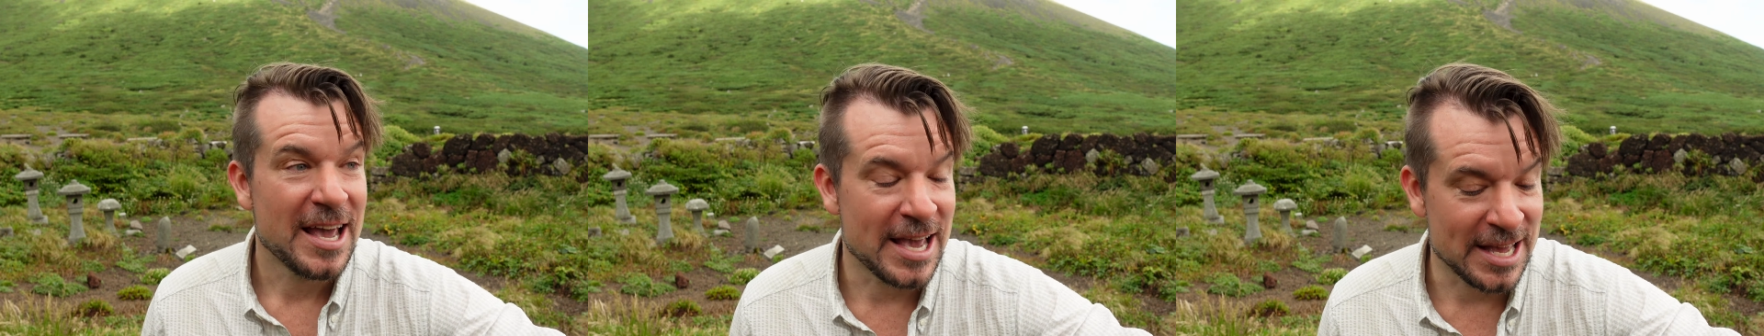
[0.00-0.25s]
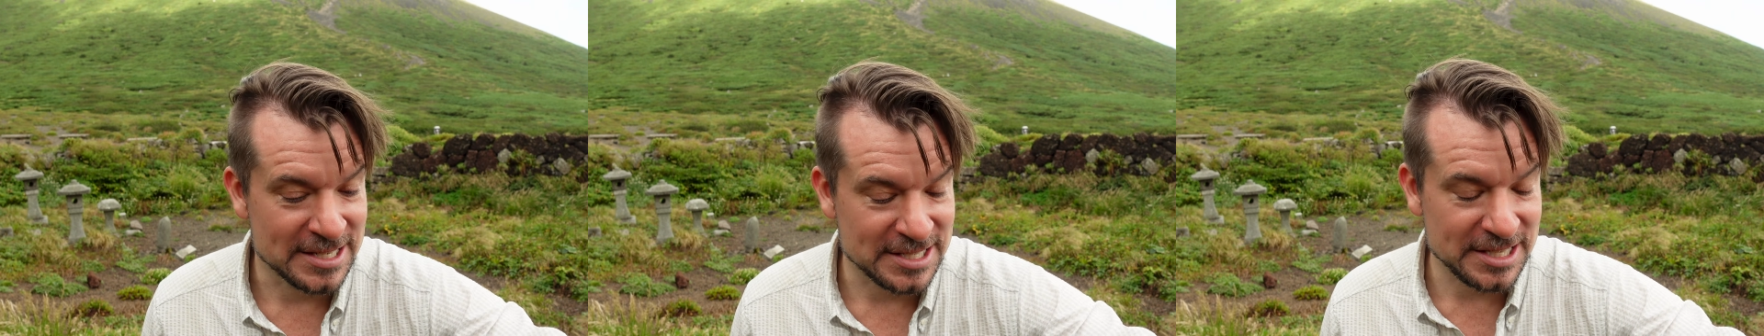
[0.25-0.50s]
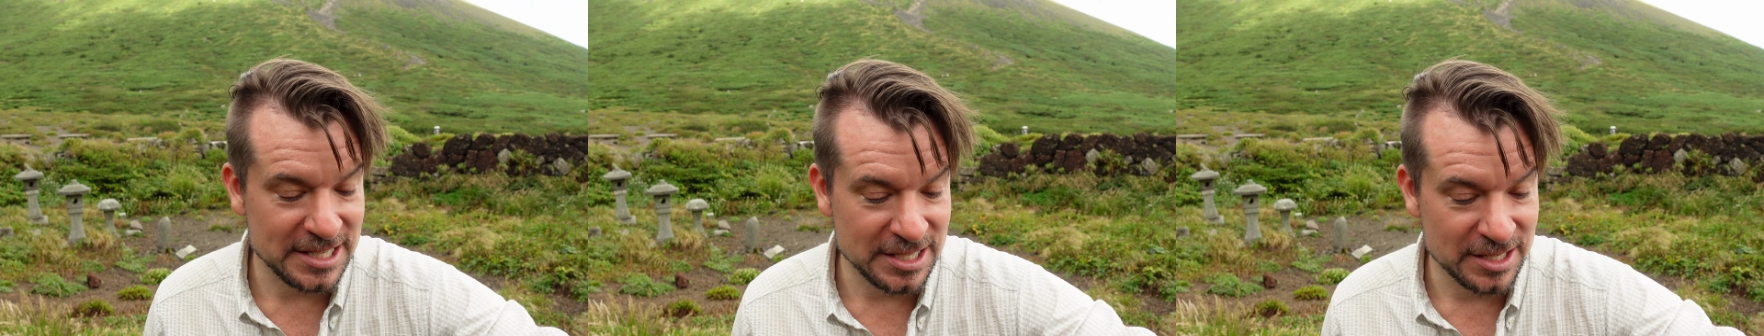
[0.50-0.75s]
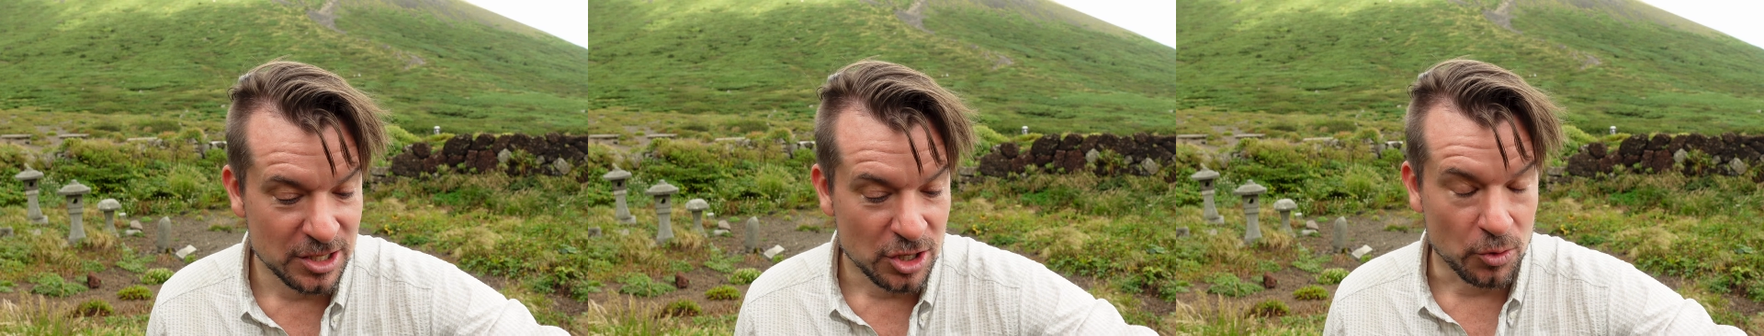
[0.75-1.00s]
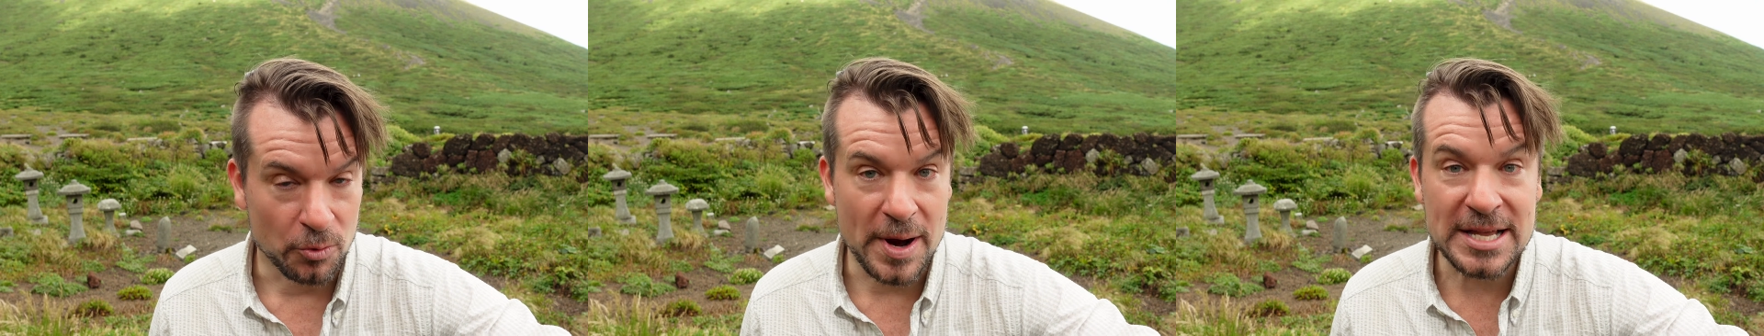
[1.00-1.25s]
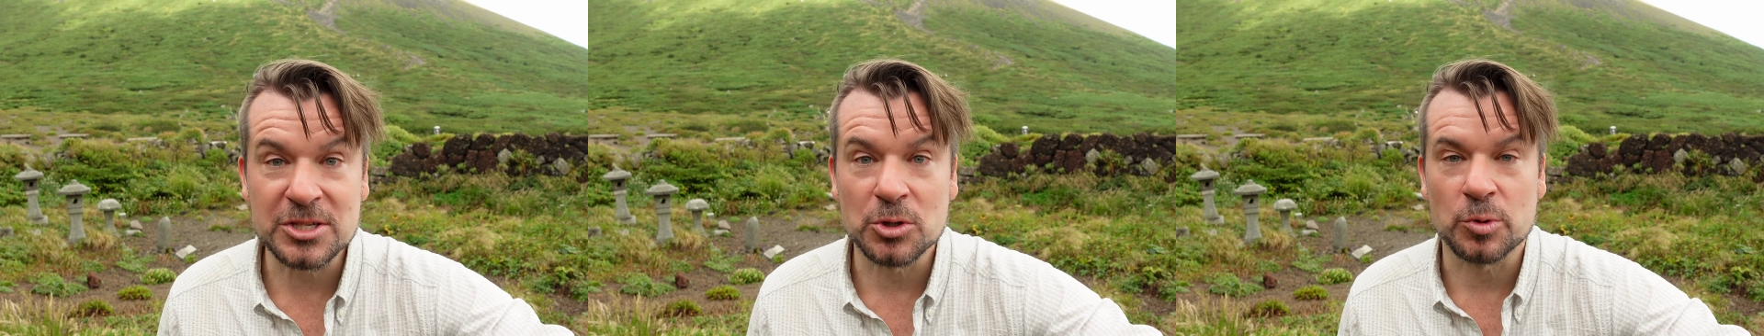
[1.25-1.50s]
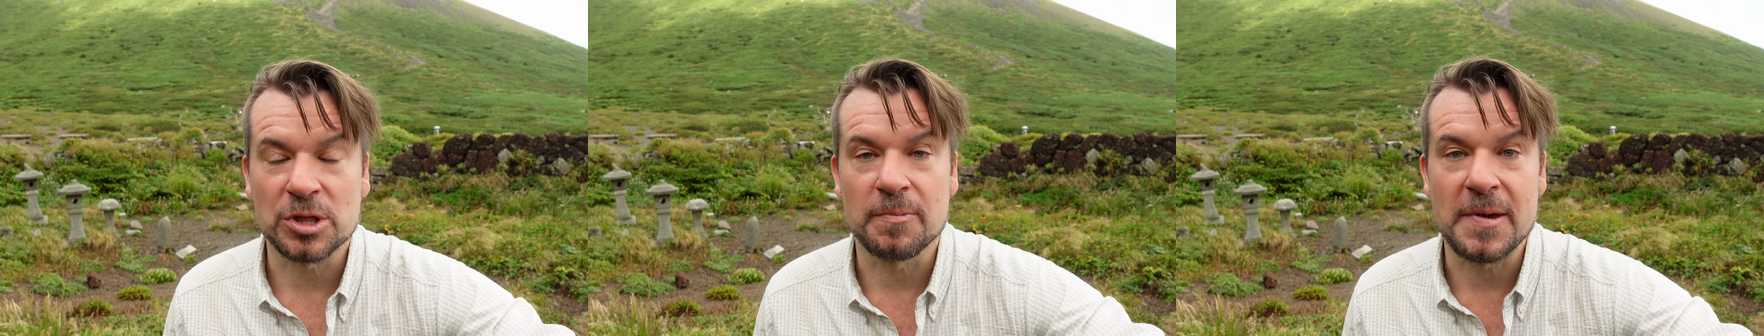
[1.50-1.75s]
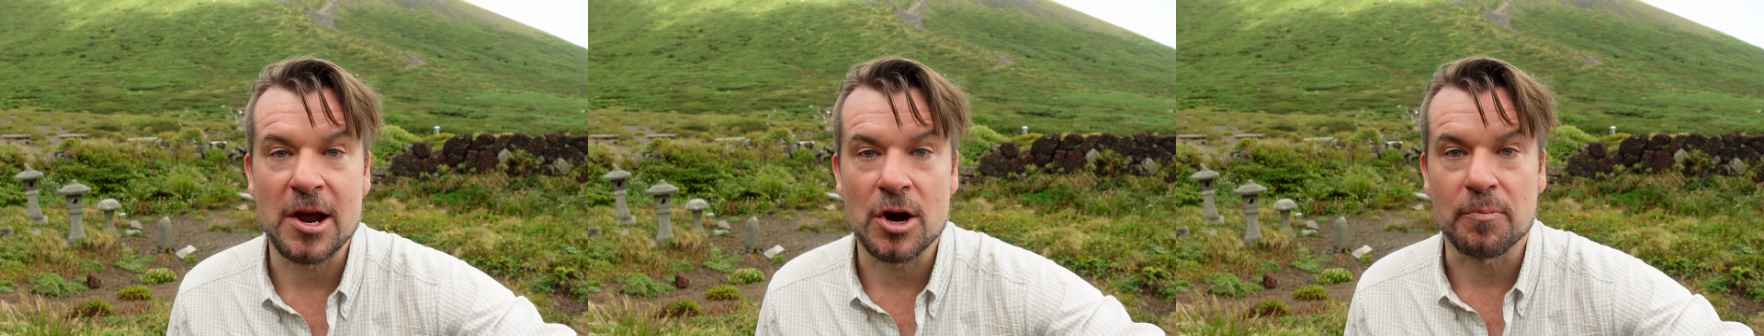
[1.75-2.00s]
and he wrestled with the
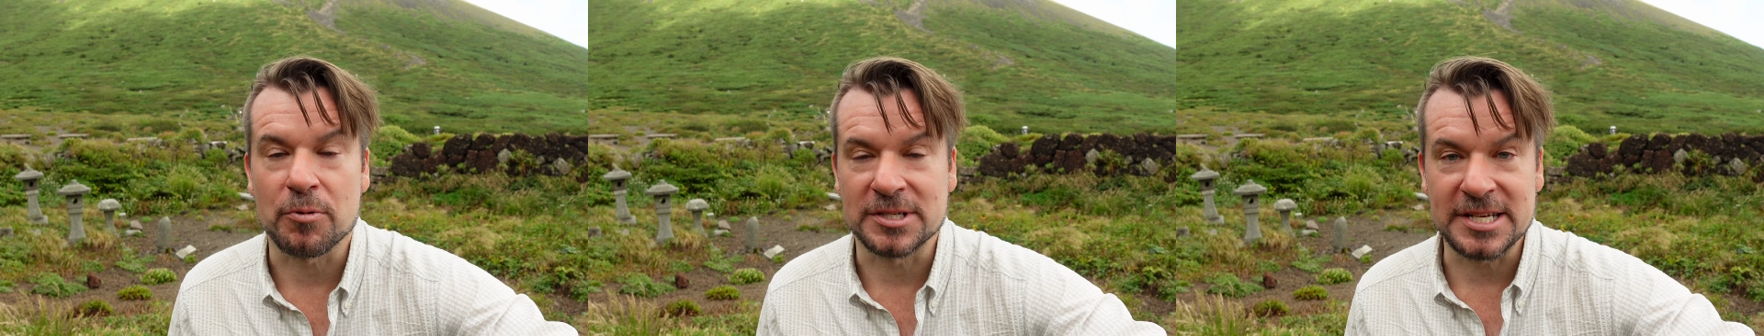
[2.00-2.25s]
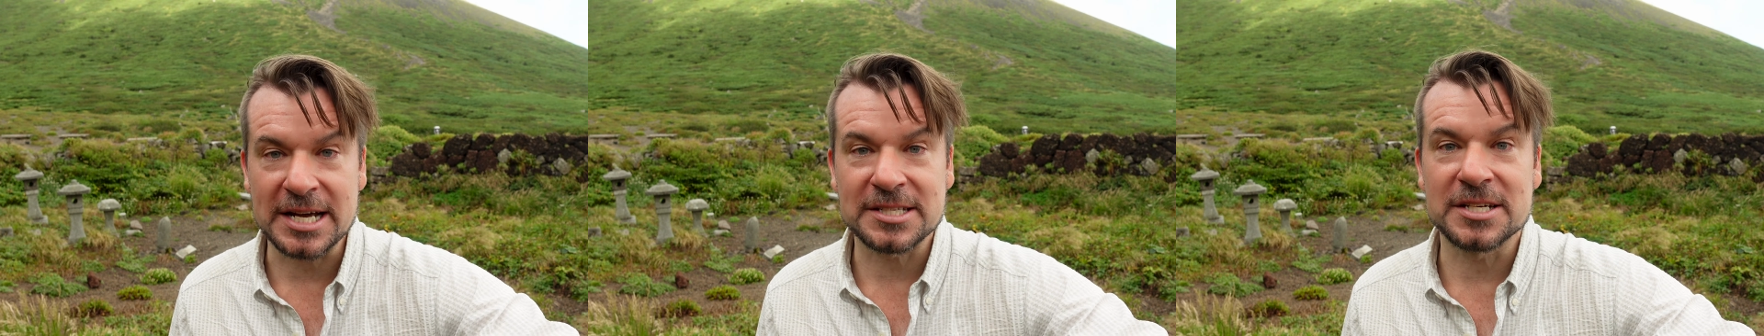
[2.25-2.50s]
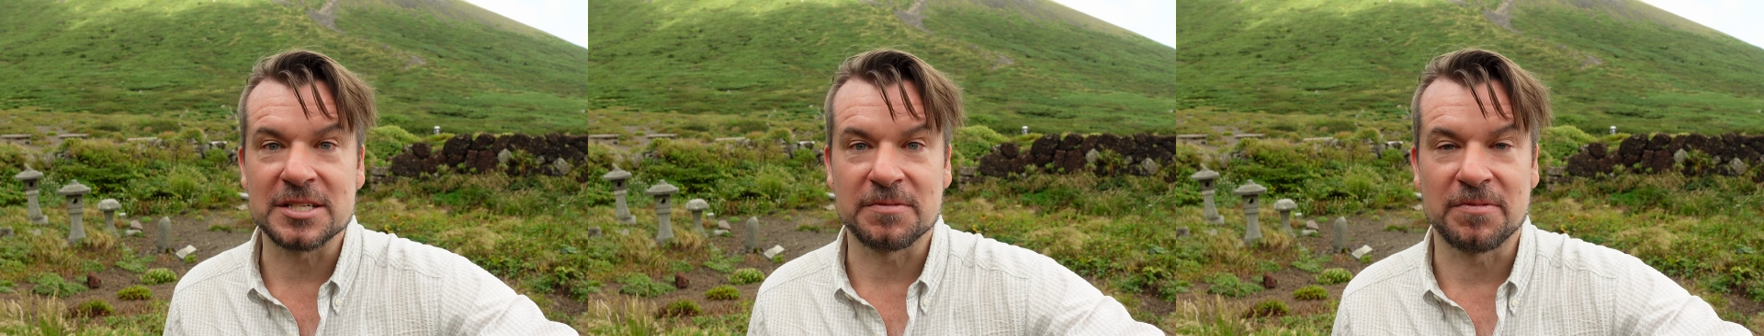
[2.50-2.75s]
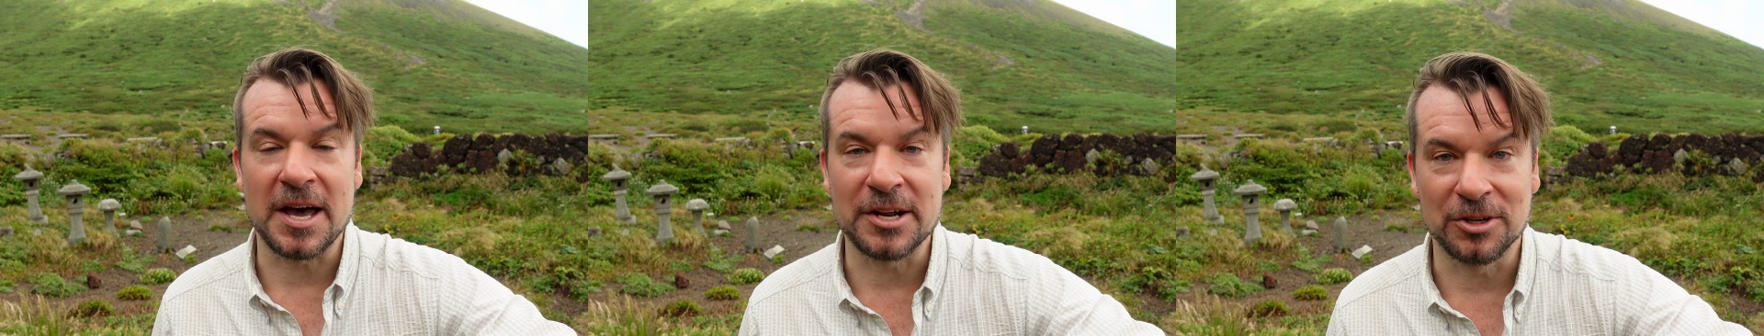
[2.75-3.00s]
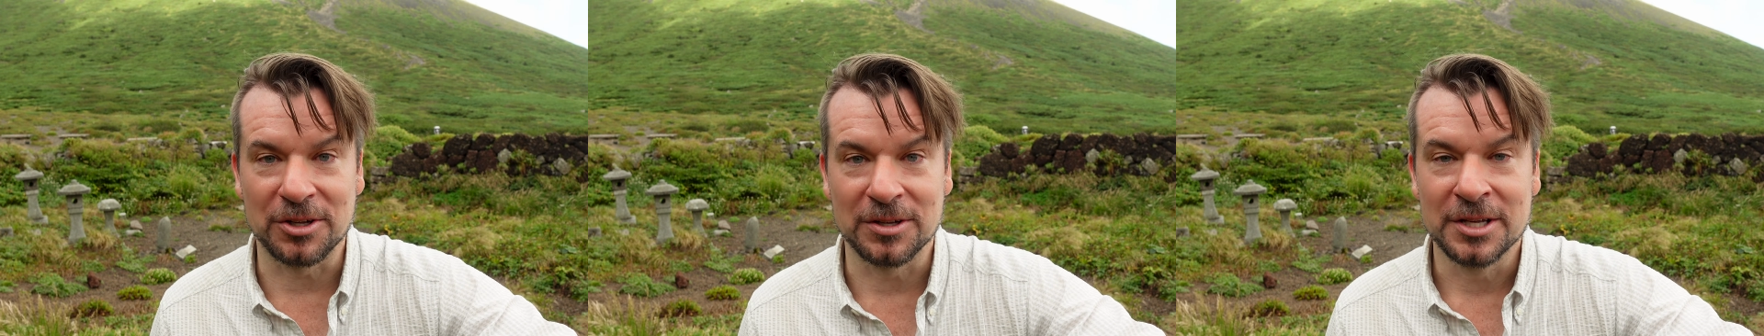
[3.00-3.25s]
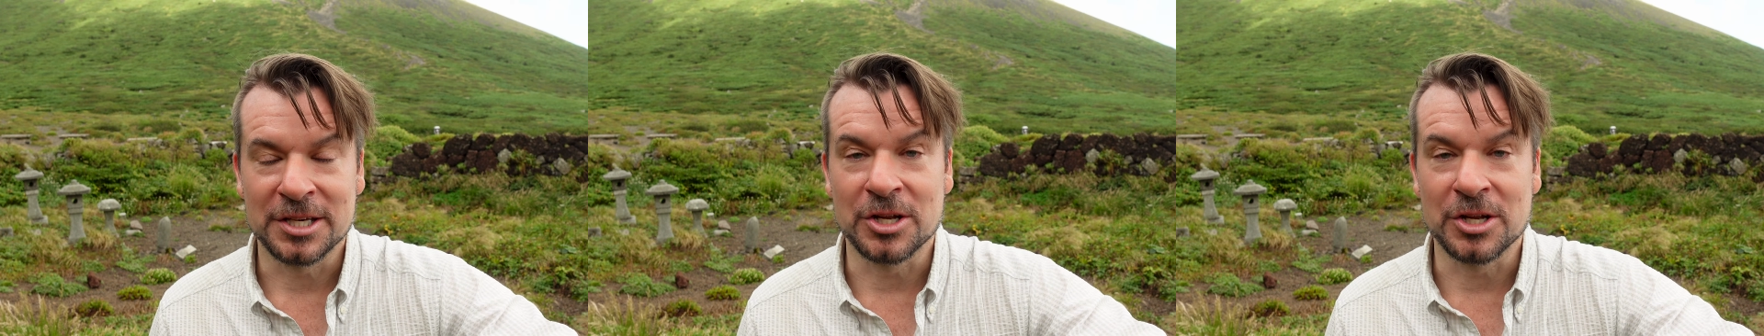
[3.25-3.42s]
bear, protected his vital,